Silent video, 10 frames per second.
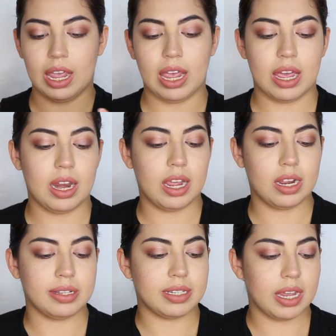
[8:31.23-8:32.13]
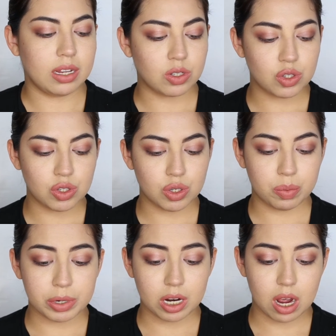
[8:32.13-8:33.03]
and it is a
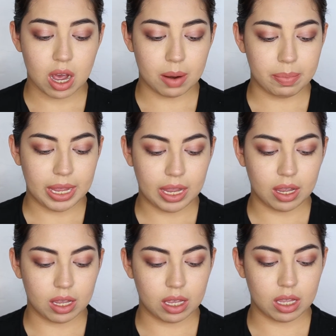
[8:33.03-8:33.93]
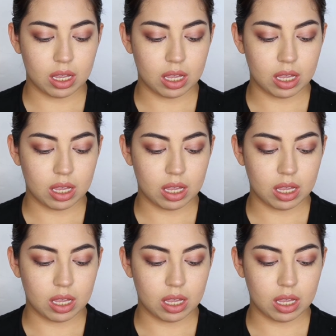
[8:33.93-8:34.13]
super hot pink.